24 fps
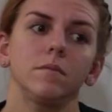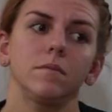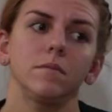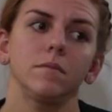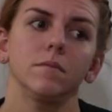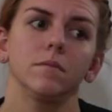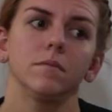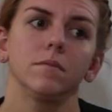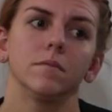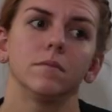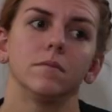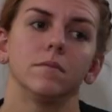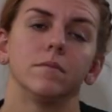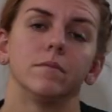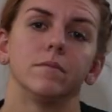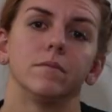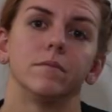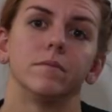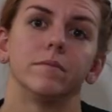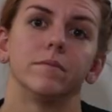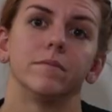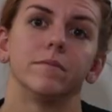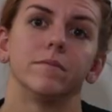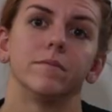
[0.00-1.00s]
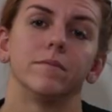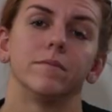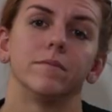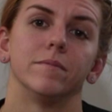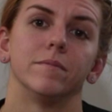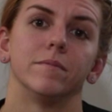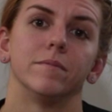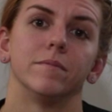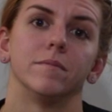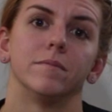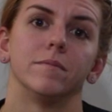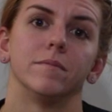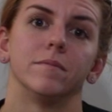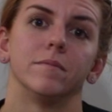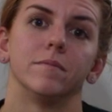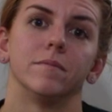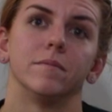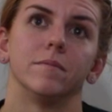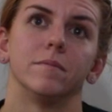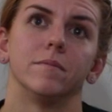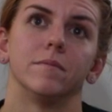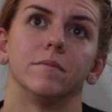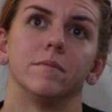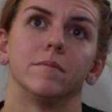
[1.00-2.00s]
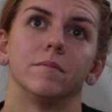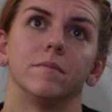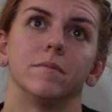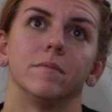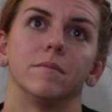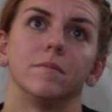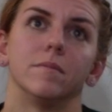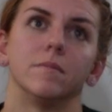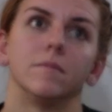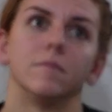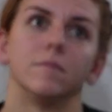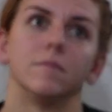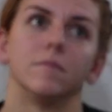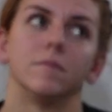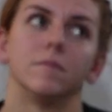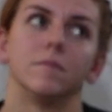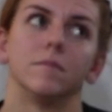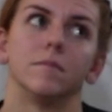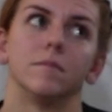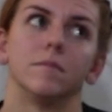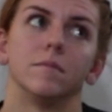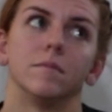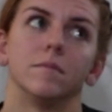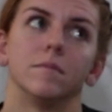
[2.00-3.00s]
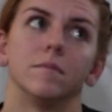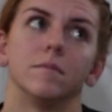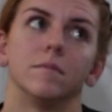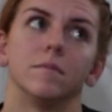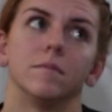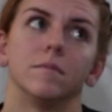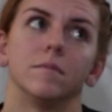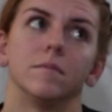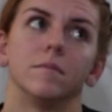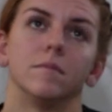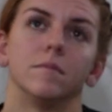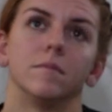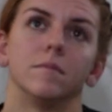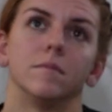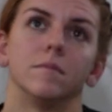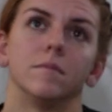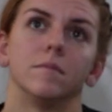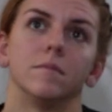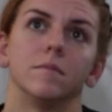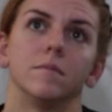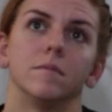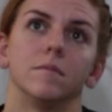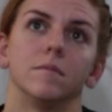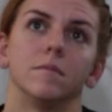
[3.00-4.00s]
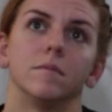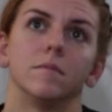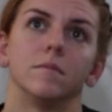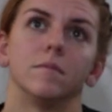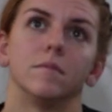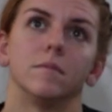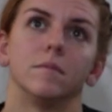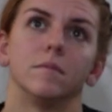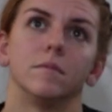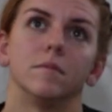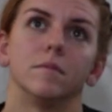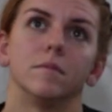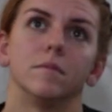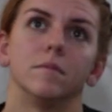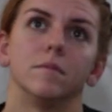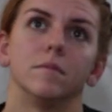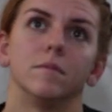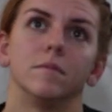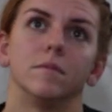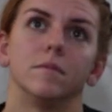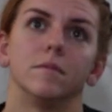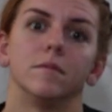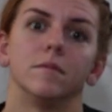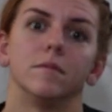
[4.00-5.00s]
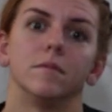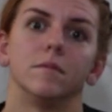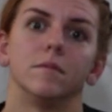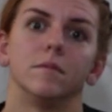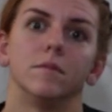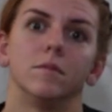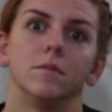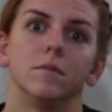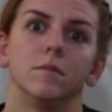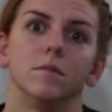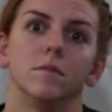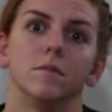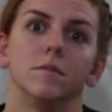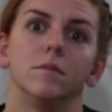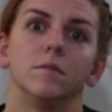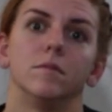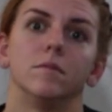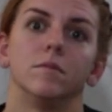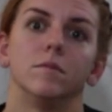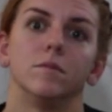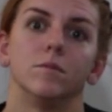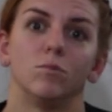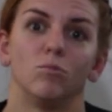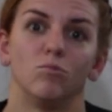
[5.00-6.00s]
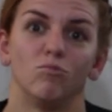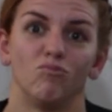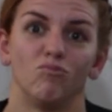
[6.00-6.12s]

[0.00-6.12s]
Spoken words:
This person isn't speaking.